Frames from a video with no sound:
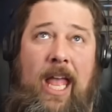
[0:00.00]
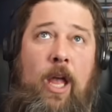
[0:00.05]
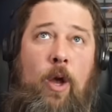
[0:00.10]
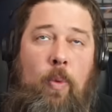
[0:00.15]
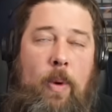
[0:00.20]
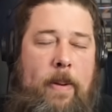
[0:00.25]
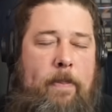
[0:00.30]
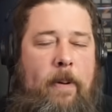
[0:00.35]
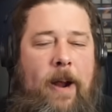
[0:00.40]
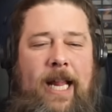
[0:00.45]

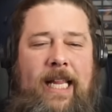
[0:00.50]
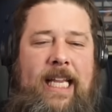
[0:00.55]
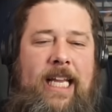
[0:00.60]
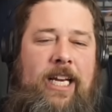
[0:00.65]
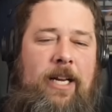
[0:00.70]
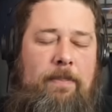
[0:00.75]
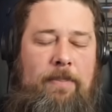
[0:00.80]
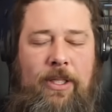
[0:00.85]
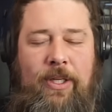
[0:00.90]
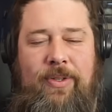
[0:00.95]
we probably end
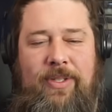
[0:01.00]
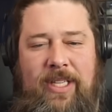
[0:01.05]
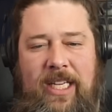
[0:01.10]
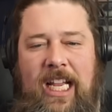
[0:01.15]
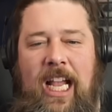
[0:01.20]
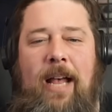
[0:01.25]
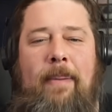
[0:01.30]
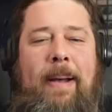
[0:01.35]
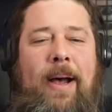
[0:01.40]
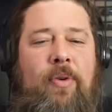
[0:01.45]
up losing
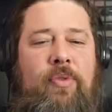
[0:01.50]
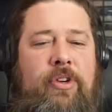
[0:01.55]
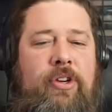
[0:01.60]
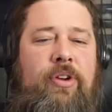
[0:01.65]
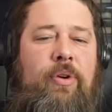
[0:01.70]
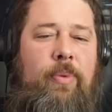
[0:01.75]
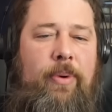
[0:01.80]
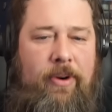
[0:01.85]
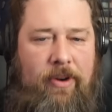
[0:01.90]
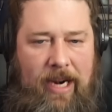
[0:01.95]
about
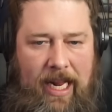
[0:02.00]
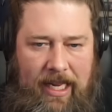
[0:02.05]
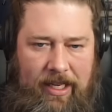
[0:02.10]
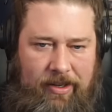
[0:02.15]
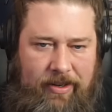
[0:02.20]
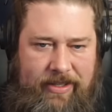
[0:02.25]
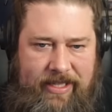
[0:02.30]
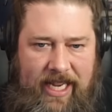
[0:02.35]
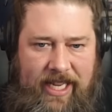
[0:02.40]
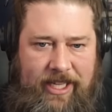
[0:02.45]

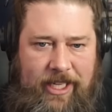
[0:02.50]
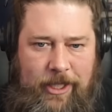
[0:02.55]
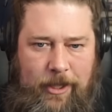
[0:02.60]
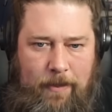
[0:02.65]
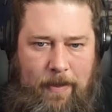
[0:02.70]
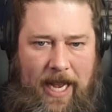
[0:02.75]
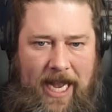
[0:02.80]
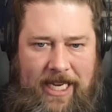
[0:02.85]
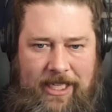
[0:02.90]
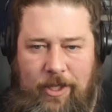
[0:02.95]
$200 on this
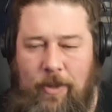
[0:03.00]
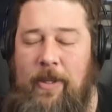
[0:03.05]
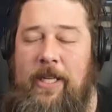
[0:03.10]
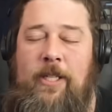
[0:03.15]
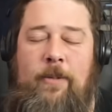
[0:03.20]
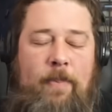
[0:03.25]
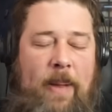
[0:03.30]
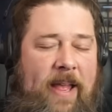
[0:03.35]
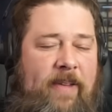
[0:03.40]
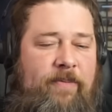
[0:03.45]
buy. So we
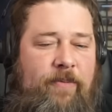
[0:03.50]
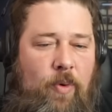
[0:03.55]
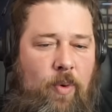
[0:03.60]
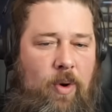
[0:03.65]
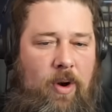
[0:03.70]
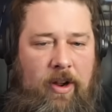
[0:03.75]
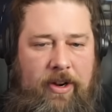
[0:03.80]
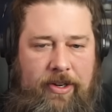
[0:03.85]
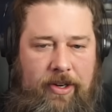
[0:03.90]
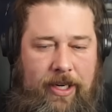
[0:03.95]
spent
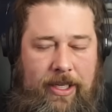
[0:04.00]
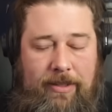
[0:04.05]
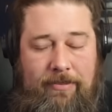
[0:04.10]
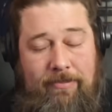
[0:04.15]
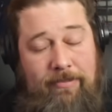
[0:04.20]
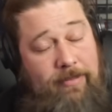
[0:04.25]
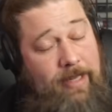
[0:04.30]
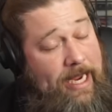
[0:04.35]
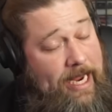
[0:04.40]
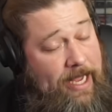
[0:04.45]
$400
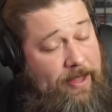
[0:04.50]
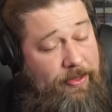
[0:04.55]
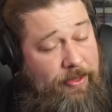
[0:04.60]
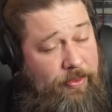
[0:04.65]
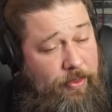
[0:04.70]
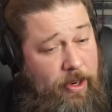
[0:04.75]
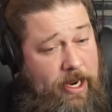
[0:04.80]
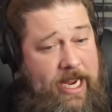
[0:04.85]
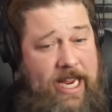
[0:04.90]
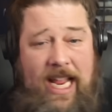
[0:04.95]
and
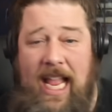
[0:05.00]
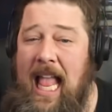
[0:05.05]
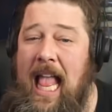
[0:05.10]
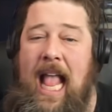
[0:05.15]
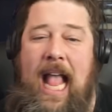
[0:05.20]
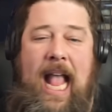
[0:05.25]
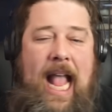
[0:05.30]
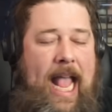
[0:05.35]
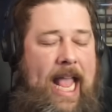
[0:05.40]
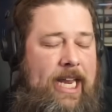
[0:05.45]
3,
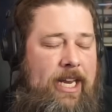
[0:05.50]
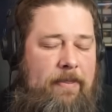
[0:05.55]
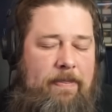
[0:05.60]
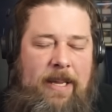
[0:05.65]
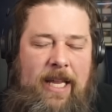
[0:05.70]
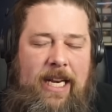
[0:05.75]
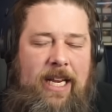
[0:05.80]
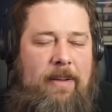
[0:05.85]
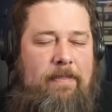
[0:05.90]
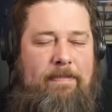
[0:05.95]
end up
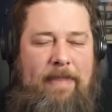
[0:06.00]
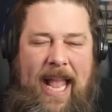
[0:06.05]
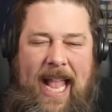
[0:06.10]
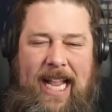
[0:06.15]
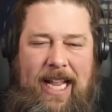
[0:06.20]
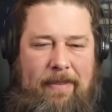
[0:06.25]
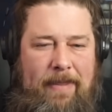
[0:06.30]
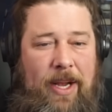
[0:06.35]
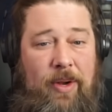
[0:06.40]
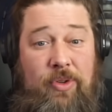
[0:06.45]
getting it back
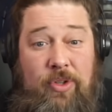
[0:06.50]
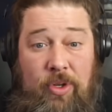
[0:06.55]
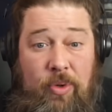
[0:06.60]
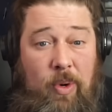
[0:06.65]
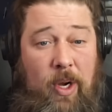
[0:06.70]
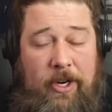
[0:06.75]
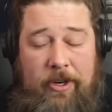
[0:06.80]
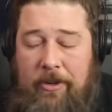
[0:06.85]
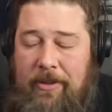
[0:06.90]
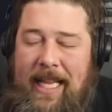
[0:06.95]
about
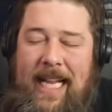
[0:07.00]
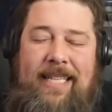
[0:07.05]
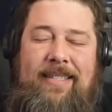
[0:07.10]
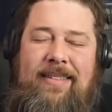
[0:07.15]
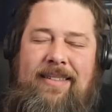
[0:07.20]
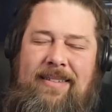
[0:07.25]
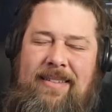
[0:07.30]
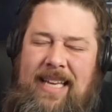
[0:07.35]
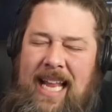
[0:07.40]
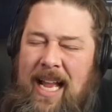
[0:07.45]
200. That's
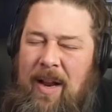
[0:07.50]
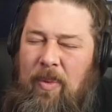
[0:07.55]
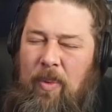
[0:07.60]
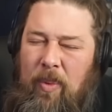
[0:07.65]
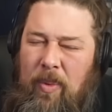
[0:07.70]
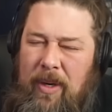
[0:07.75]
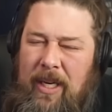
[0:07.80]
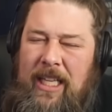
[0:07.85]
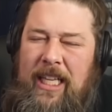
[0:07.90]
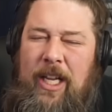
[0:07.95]
not
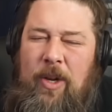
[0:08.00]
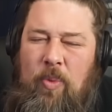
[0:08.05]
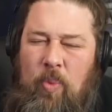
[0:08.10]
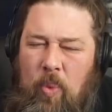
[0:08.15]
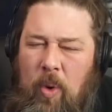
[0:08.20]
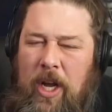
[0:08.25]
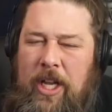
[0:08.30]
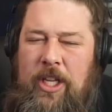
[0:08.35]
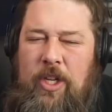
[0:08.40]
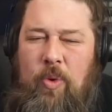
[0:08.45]
really
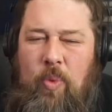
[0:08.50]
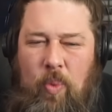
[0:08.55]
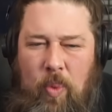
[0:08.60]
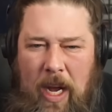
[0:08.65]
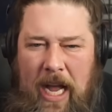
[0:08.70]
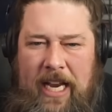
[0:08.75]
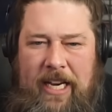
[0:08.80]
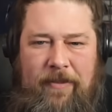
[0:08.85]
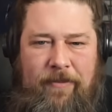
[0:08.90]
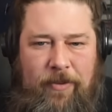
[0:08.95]
what you
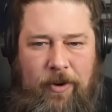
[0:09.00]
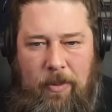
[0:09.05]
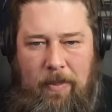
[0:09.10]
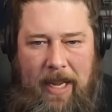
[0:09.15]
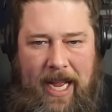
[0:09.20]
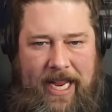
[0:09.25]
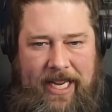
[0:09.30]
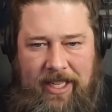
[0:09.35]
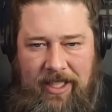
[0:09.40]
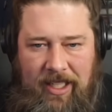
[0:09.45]
want if you're
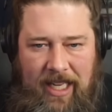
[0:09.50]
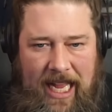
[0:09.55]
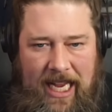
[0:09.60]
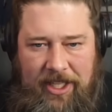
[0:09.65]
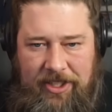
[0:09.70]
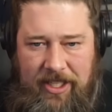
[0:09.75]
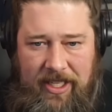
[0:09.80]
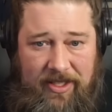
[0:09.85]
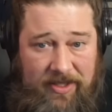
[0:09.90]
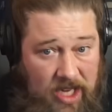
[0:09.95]
buying
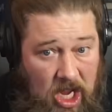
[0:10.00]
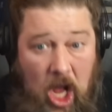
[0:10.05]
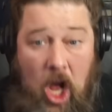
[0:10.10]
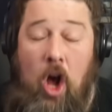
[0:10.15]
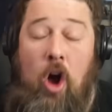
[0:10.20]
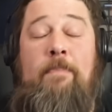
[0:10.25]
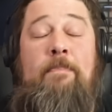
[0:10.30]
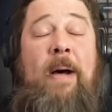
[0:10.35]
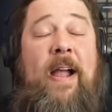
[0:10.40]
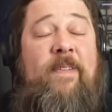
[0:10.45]
collections.
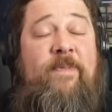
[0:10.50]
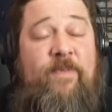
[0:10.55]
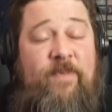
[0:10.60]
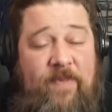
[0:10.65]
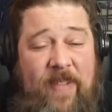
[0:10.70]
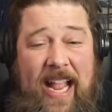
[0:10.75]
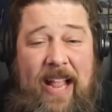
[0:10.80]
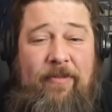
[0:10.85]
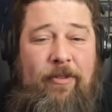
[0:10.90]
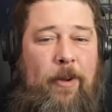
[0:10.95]
My
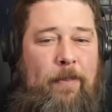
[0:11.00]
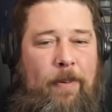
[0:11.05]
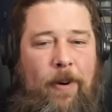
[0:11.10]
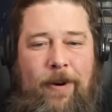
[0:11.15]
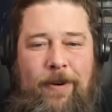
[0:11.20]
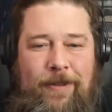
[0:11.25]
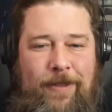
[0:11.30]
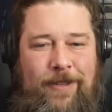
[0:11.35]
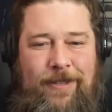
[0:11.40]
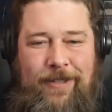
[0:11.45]
favorite part
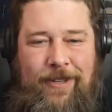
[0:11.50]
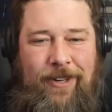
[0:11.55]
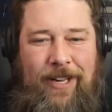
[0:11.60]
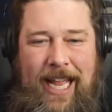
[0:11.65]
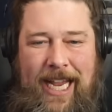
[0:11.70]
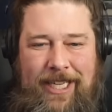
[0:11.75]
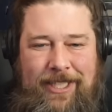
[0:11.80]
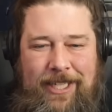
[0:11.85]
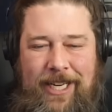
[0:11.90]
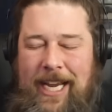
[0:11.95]
of this
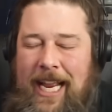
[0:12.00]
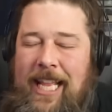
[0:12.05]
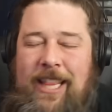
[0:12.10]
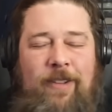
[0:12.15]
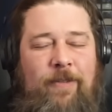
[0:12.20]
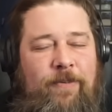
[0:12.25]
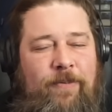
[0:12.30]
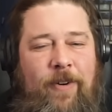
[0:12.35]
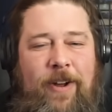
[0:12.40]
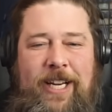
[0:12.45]
collection, and the
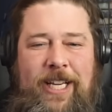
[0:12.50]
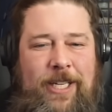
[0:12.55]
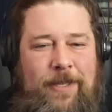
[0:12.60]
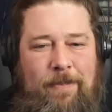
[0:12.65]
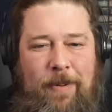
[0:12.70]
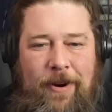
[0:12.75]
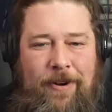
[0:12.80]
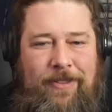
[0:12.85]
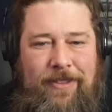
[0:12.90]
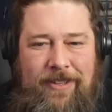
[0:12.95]
funniest
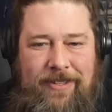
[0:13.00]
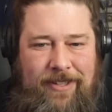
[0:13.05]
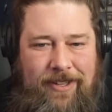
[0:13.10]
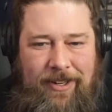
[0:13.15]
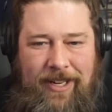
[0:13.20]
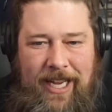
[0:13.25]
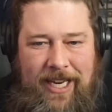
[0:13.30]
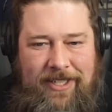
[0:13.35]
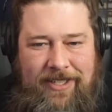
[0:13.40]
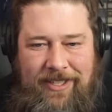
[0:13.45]
part of this
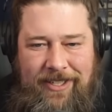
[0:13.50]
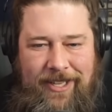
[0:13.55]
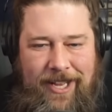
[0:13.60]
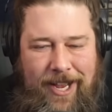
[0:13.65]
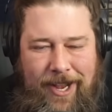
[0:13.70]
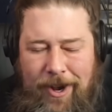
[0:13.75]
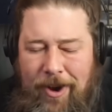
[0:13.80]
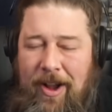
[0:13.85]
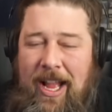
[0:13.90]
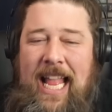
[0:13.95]
collection
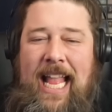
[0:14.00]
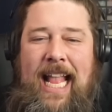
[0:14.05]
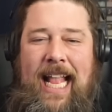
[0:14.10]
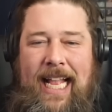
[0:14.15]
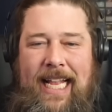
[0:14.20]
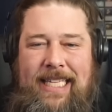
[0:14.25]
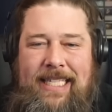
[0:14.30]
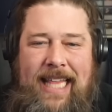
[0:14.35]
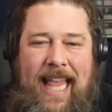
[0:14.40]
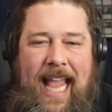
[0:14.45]
though,
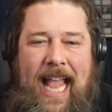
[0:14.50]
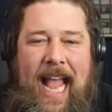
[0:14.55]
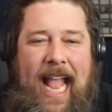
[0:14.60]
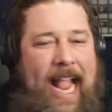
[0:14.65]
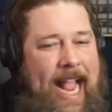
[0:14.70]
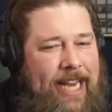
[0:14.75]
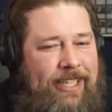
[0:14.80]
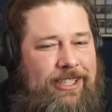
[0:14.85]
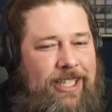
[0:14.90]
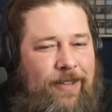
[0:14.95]
is that I
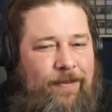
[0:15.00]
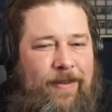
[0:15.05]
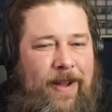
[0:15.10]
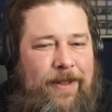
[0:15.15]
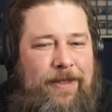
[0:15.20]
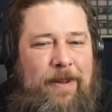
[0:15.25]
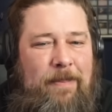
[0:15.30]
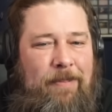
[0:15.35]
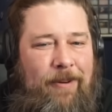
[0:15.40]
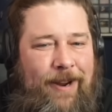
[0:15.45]
actually found
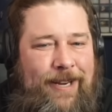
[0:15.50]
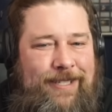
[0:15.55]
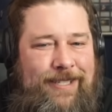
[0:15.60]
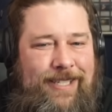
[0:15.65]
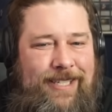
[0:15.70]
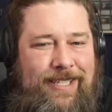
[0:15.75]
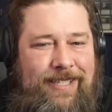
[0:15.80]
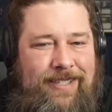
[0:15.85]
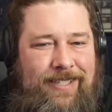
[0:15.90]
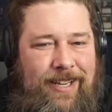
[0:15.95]
the
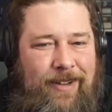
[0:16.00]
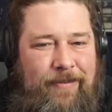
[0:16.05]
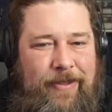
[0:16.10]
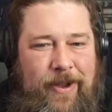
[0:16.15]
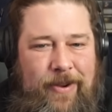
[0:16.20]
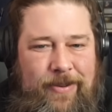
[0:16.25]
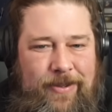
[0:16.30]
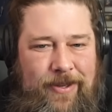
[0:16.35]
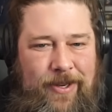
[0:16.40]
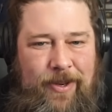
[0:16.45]
prices of
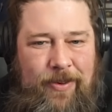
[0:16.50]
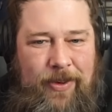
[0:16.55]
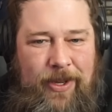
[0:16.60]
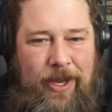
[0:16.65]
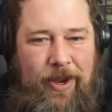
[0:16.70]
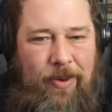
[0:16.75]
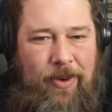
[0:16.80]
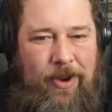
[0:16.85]
those Yu-Gi-Oh